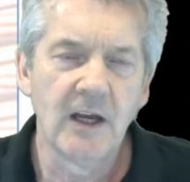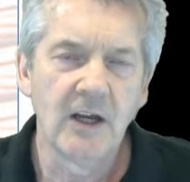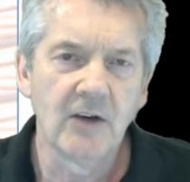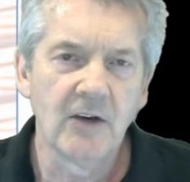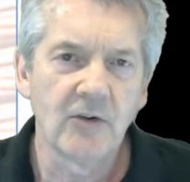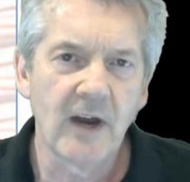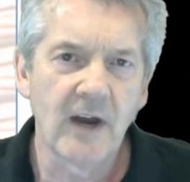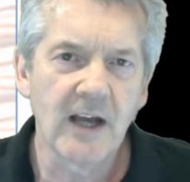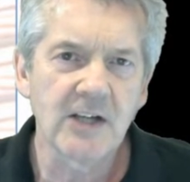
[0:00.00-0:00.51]

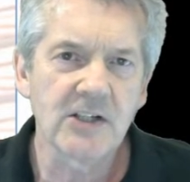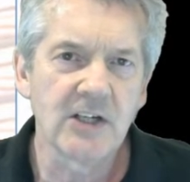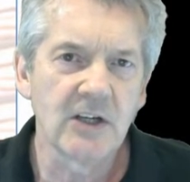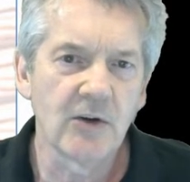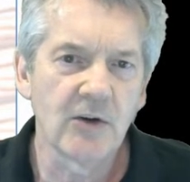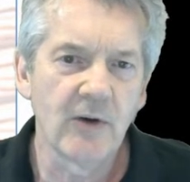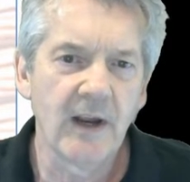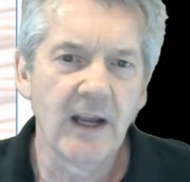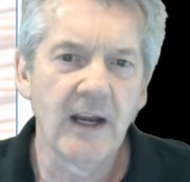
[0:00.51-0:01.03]
Traction
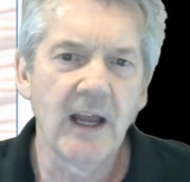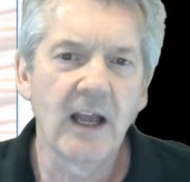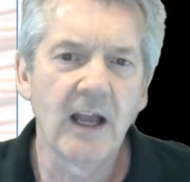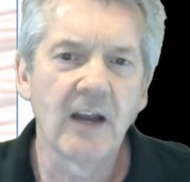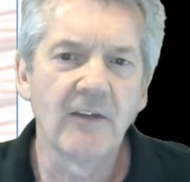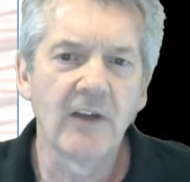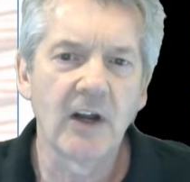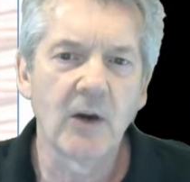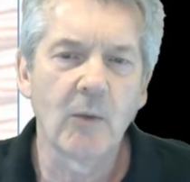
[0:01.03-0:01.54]
grade
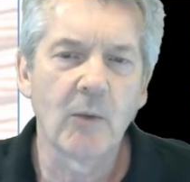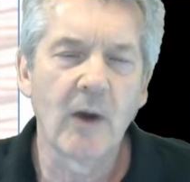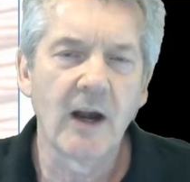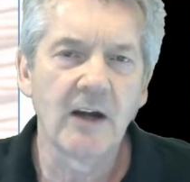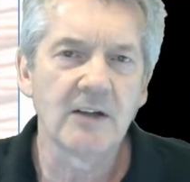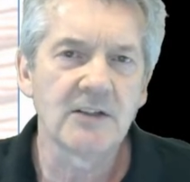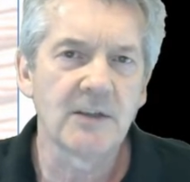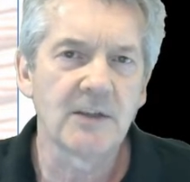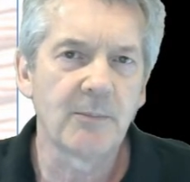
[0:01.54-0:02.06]
elevator
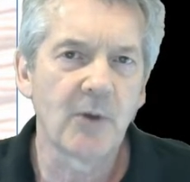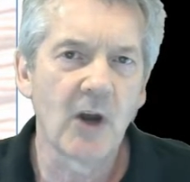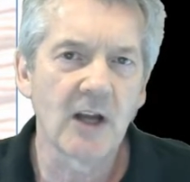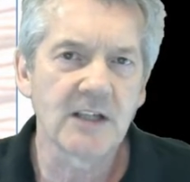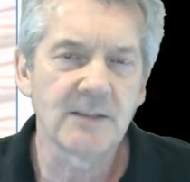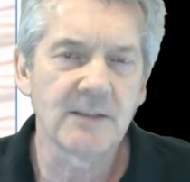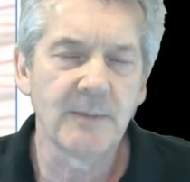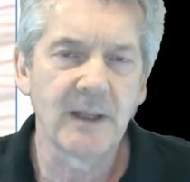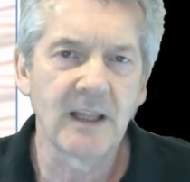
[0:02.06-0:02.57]
wire is
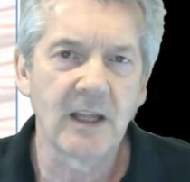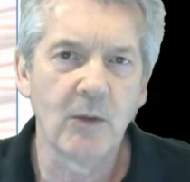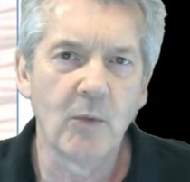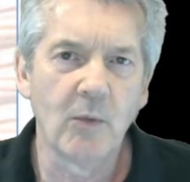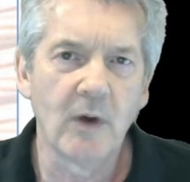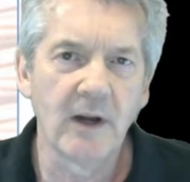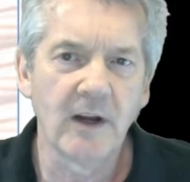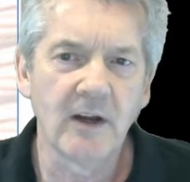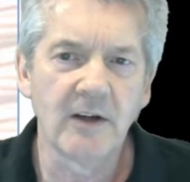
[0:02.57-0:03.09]
approximately
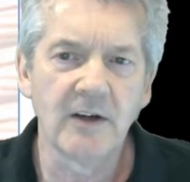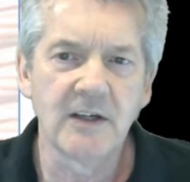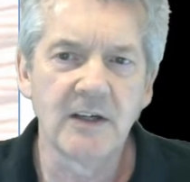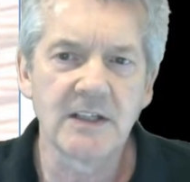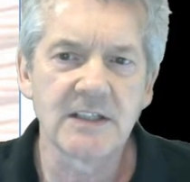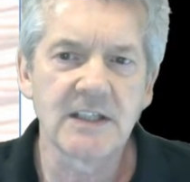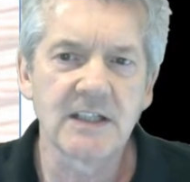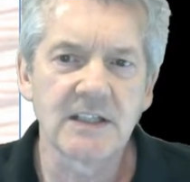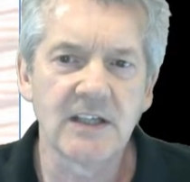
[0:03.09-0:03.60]

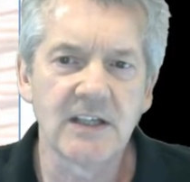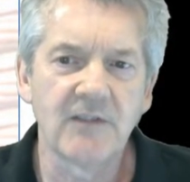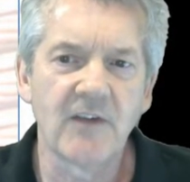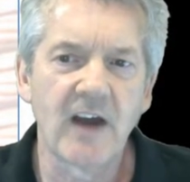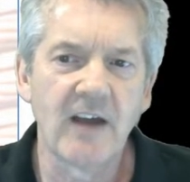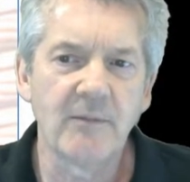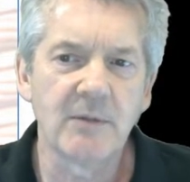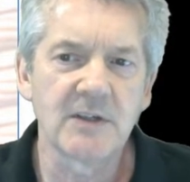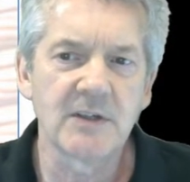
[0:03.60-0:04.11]

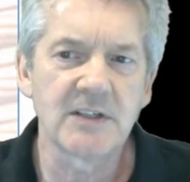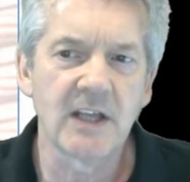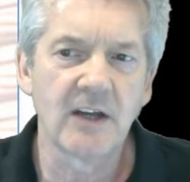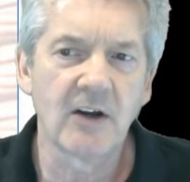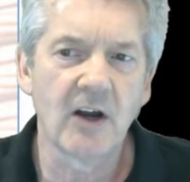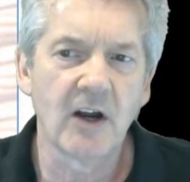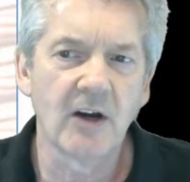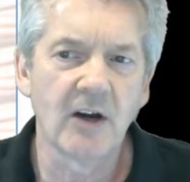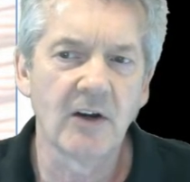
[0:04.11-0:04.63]
165%
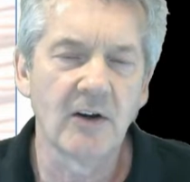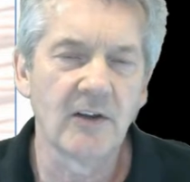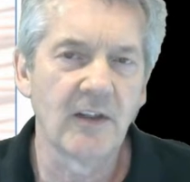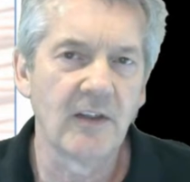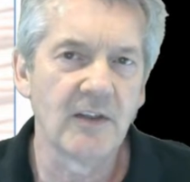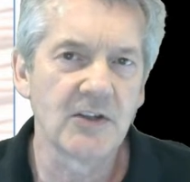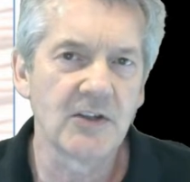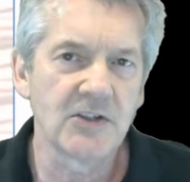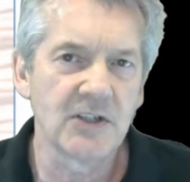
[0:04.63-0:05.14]
harder
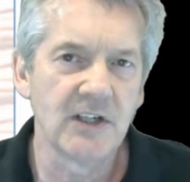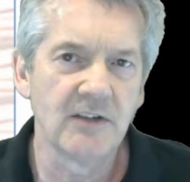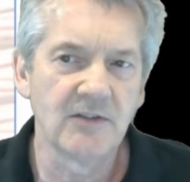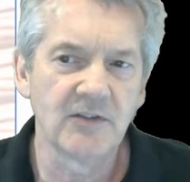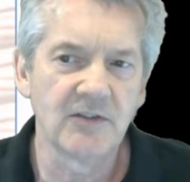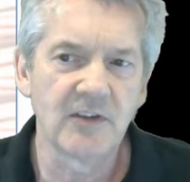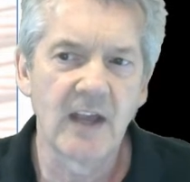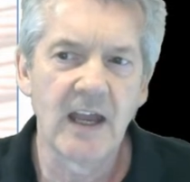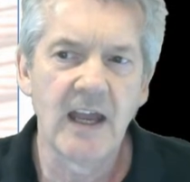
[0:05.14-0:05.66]
than the
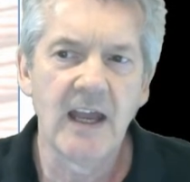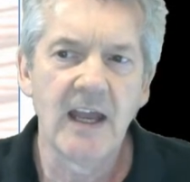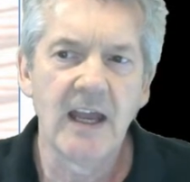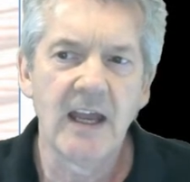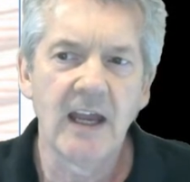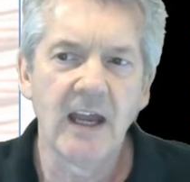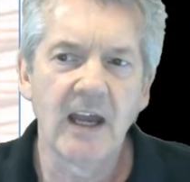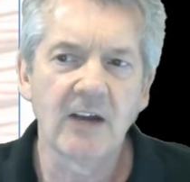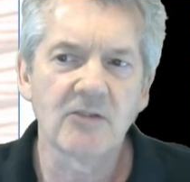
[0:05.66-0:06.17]
sheaves.
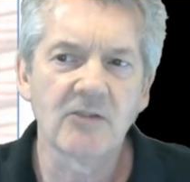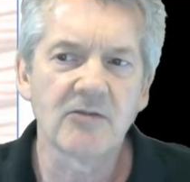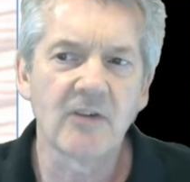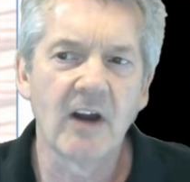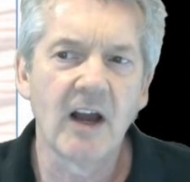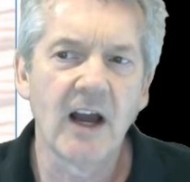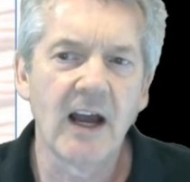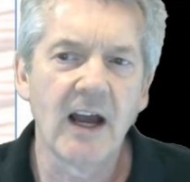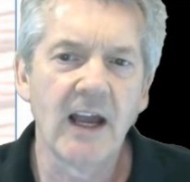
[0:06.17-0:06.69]

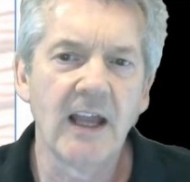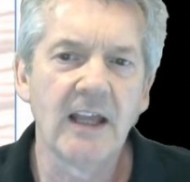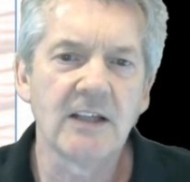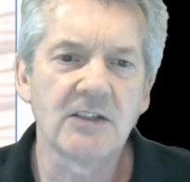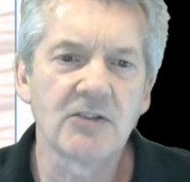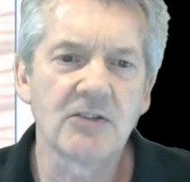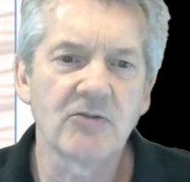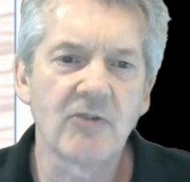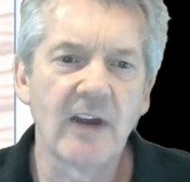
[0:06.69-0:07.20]
Extra high
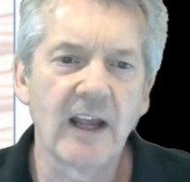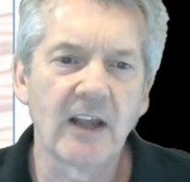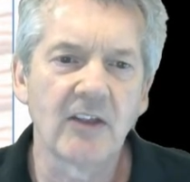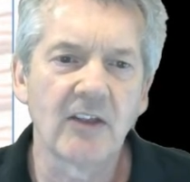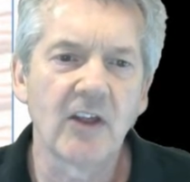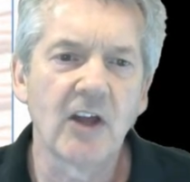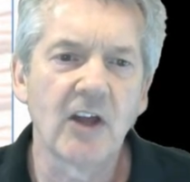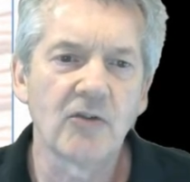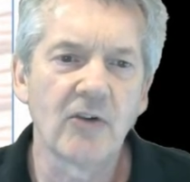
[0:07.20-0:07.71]
strength
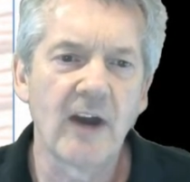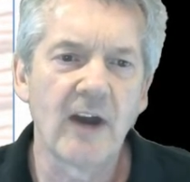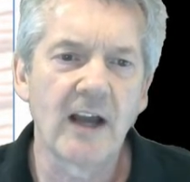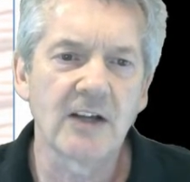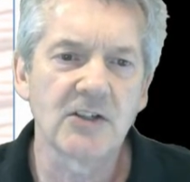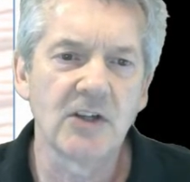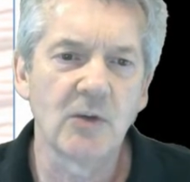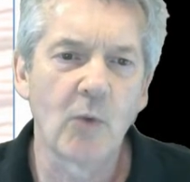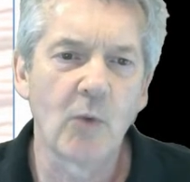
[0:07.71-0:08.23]

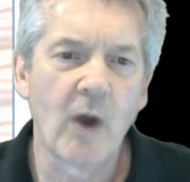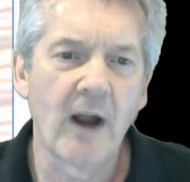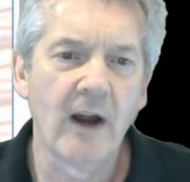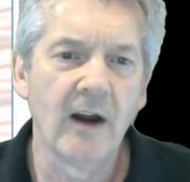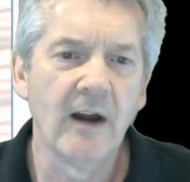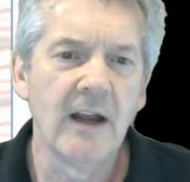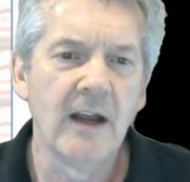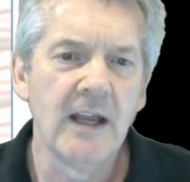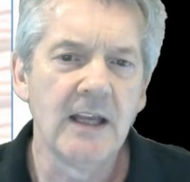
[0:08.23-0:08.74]
traction
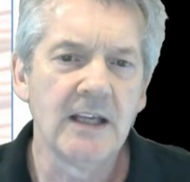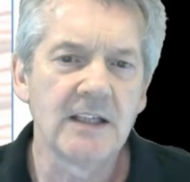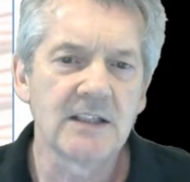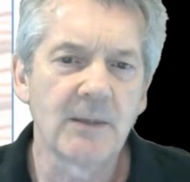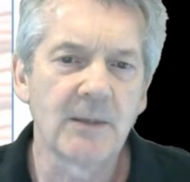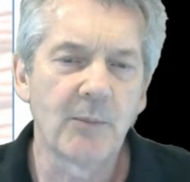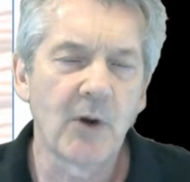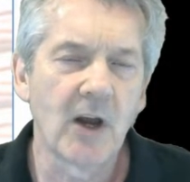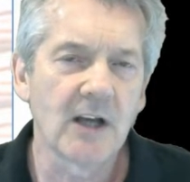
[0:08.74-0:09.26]
wire is
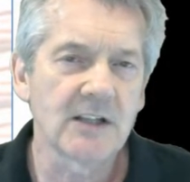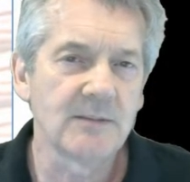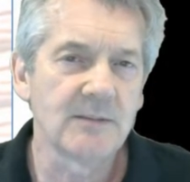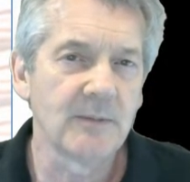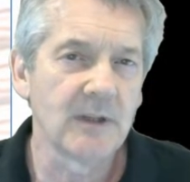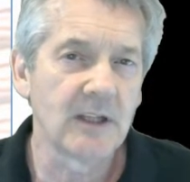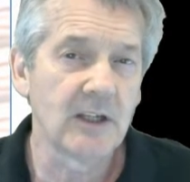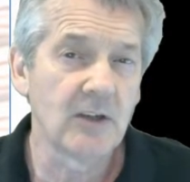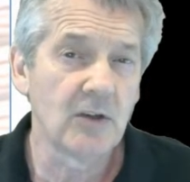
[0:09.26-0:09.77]

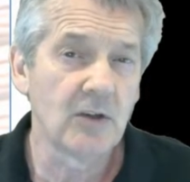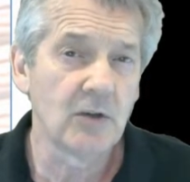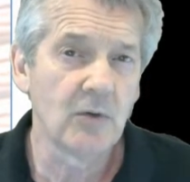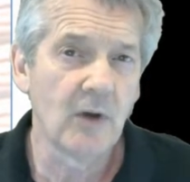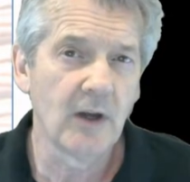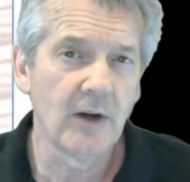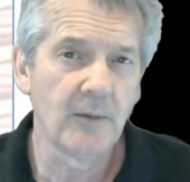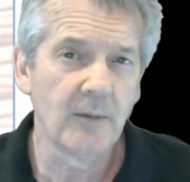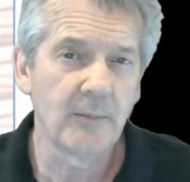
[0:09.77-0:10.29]
approximately
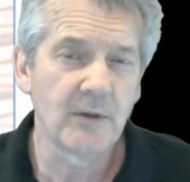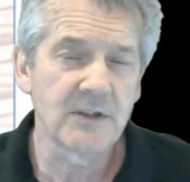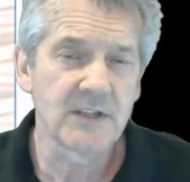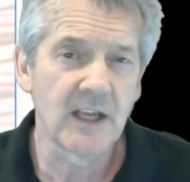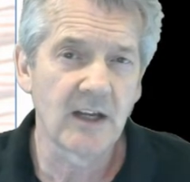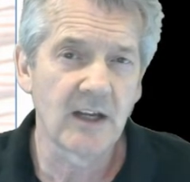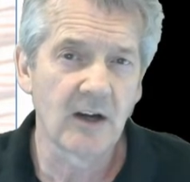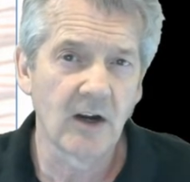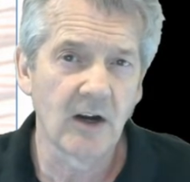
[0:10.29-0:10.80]

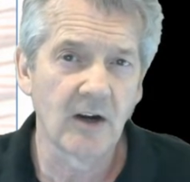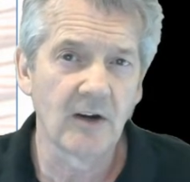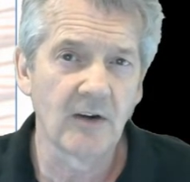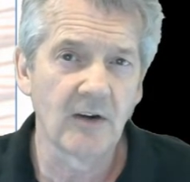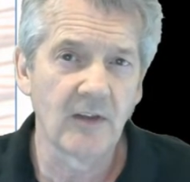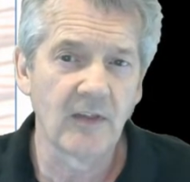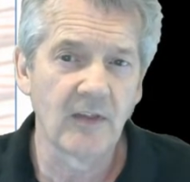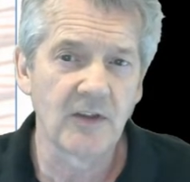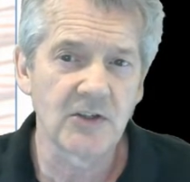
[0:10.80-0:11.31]
200% harder
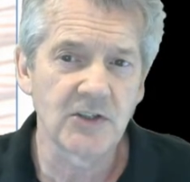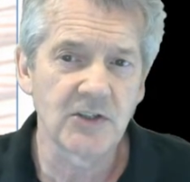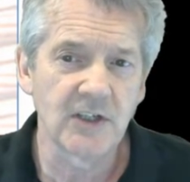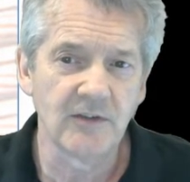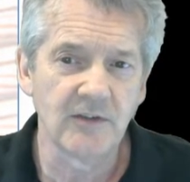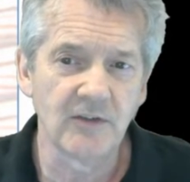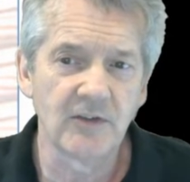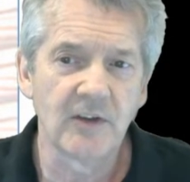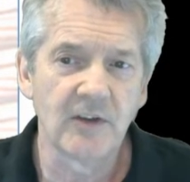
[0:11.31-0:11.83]
than the
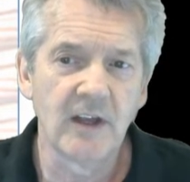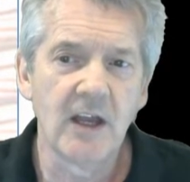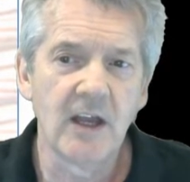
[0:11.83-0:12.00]
sheaves.